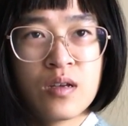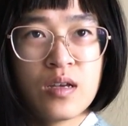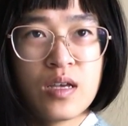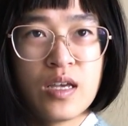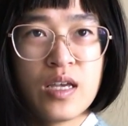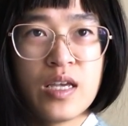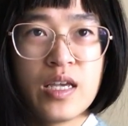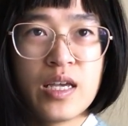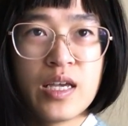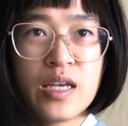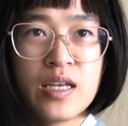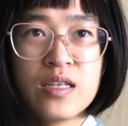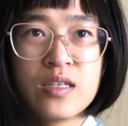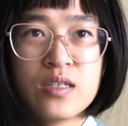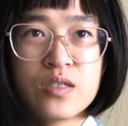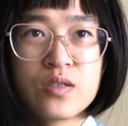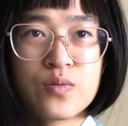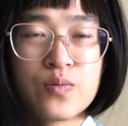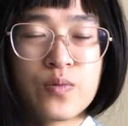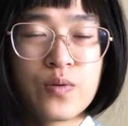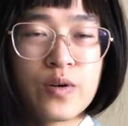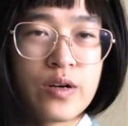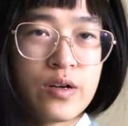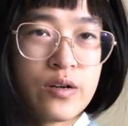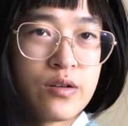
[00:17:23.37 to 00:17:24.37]
it ends
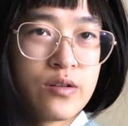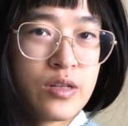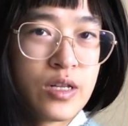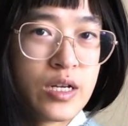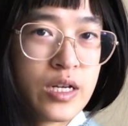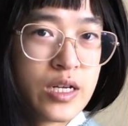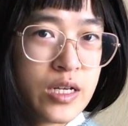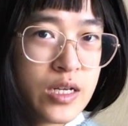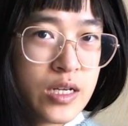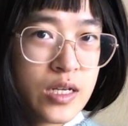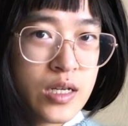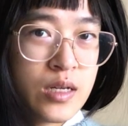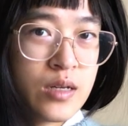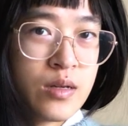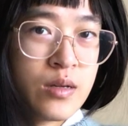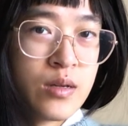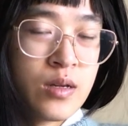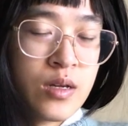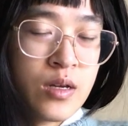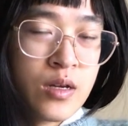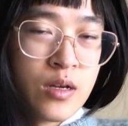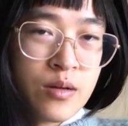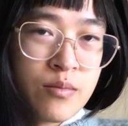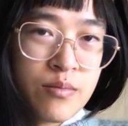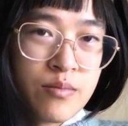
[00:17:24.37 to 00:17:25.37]
where like
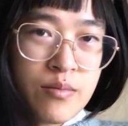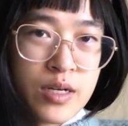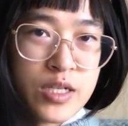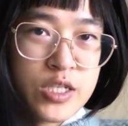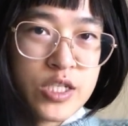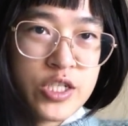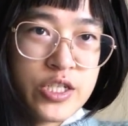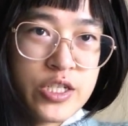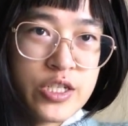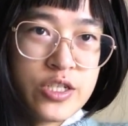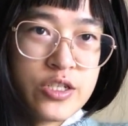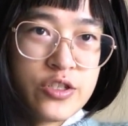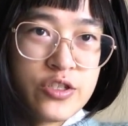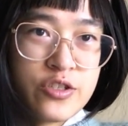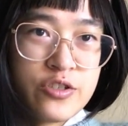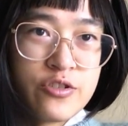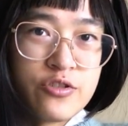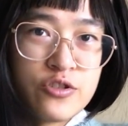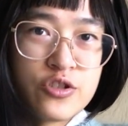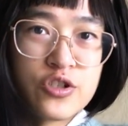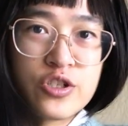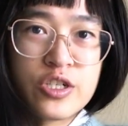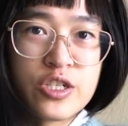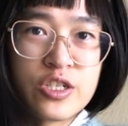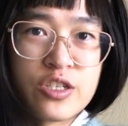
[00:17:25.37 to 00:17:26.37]
my jeans
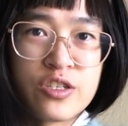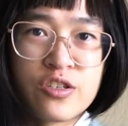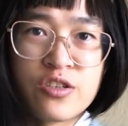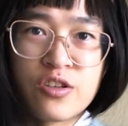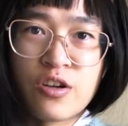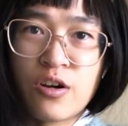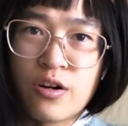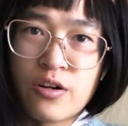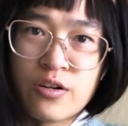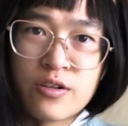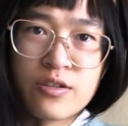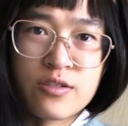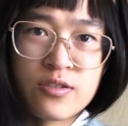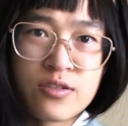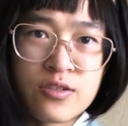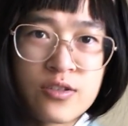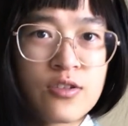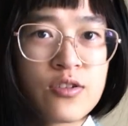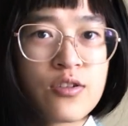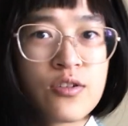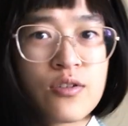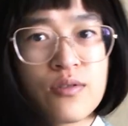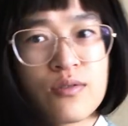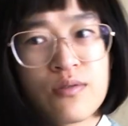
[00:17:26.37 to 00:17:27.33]
usually start. So